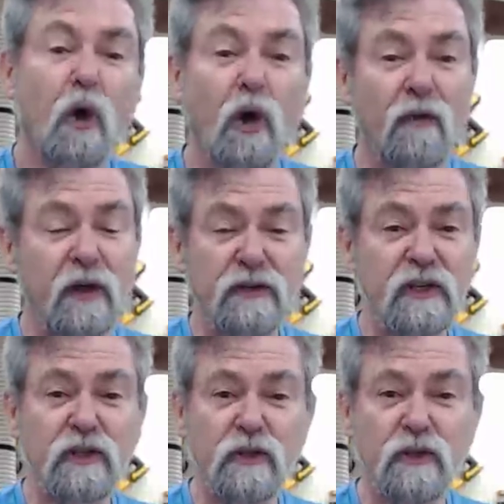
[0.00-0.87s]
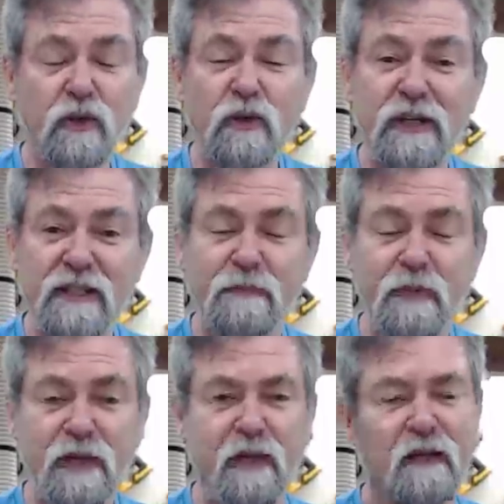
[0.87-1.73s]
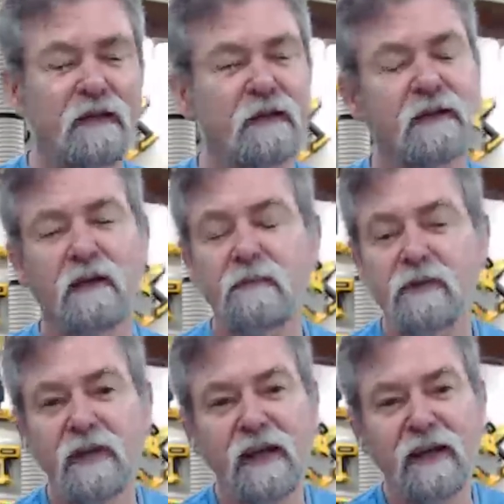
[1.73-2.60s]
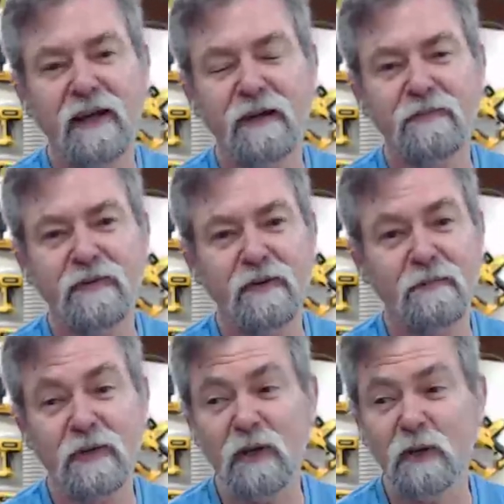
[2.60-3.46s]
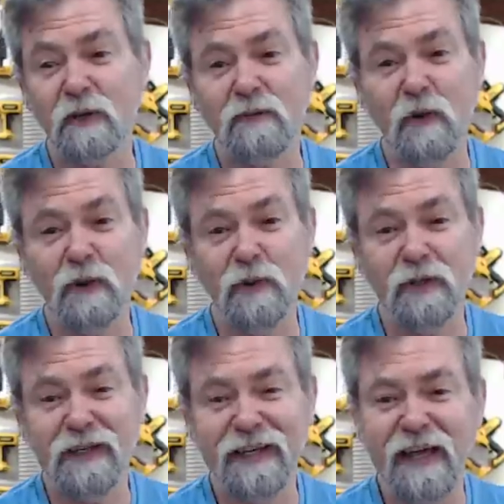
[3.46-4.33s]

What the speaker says: all of those issues should disappear. God, I'm so looking forward to it.